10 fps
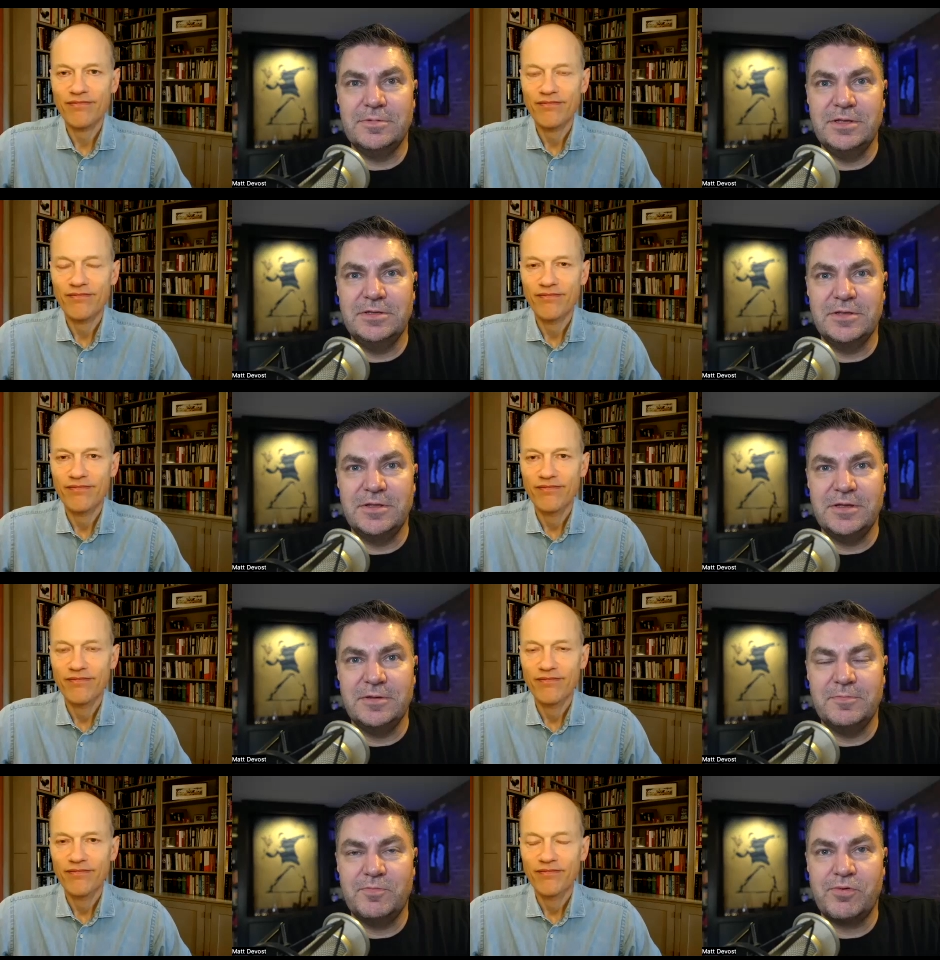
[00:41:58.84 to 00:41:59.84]
Speaker 1: into the
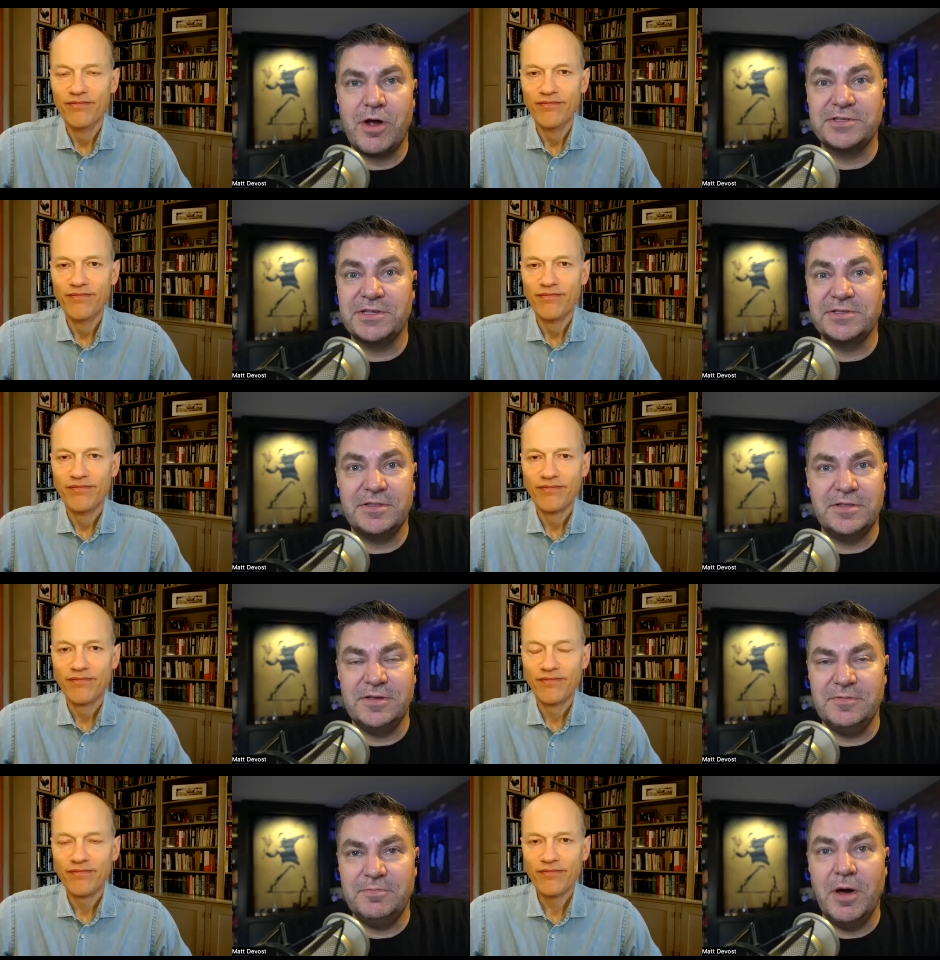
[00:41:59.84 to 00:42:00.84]
process
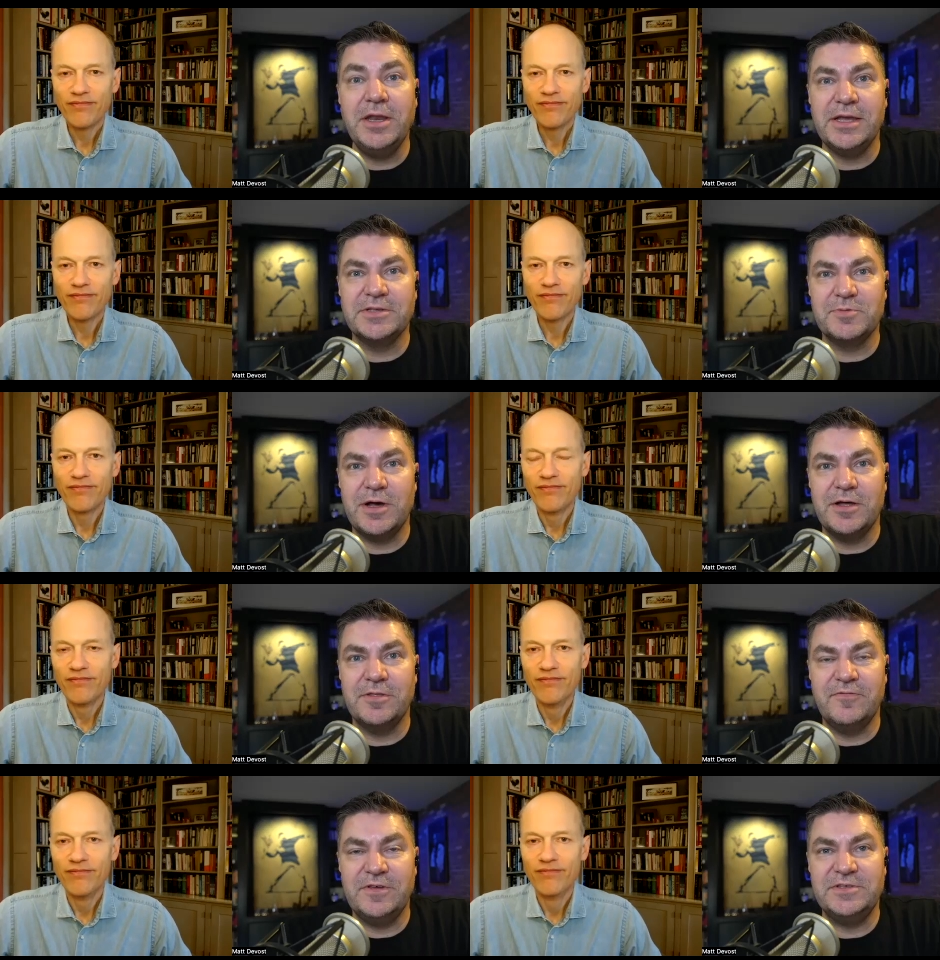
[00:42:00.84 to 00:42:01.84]
the money as well,
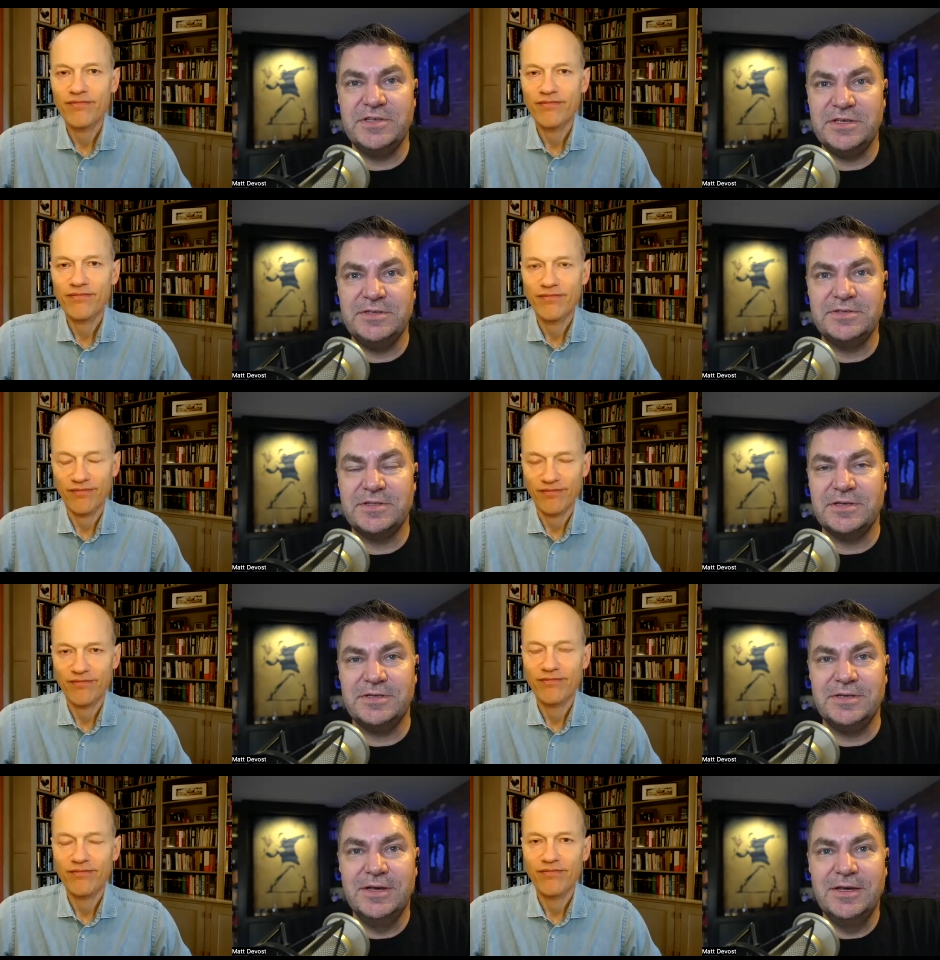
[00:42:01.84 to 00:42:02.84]
the V Cs,
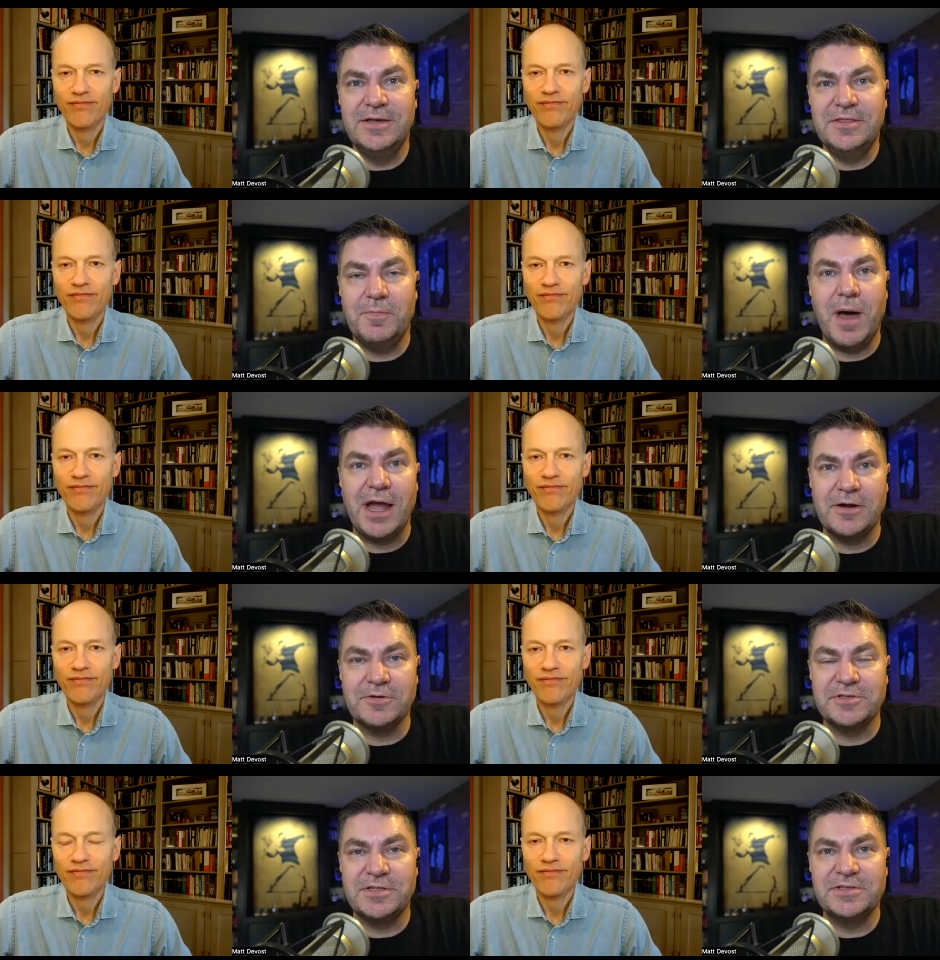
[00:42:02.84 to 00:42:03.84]
the the
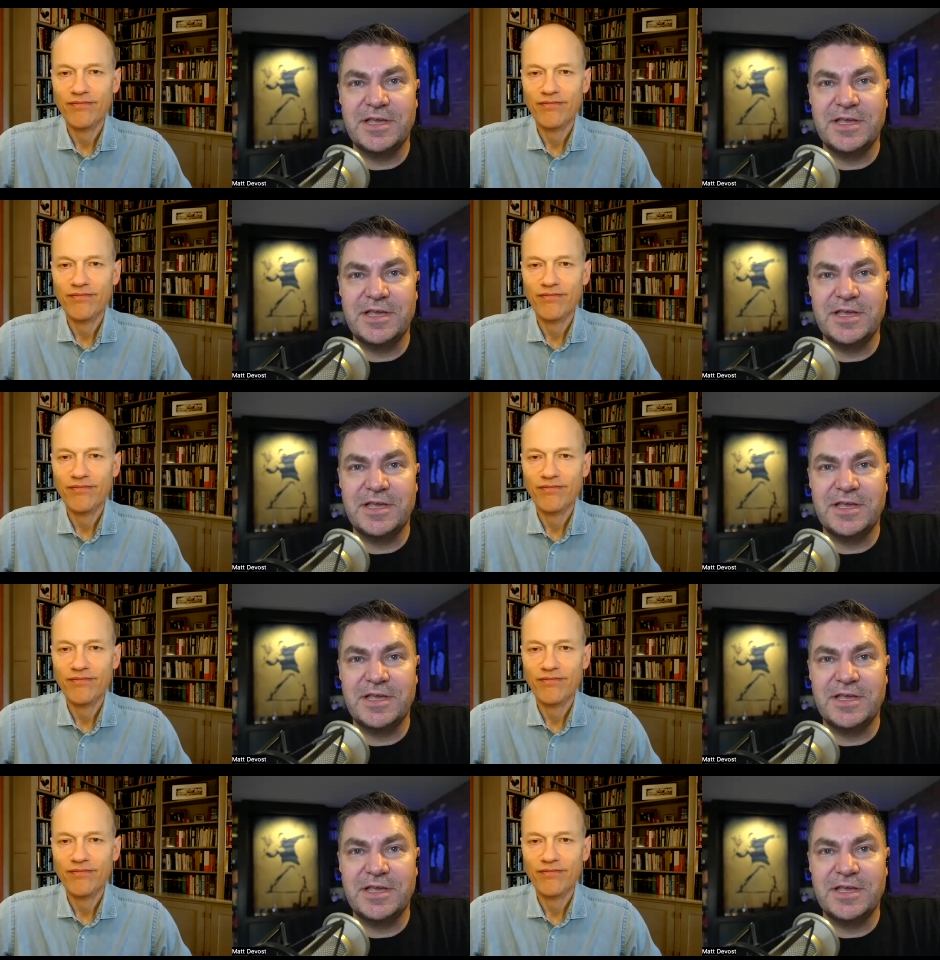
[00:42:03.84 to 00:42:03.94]
buyers in this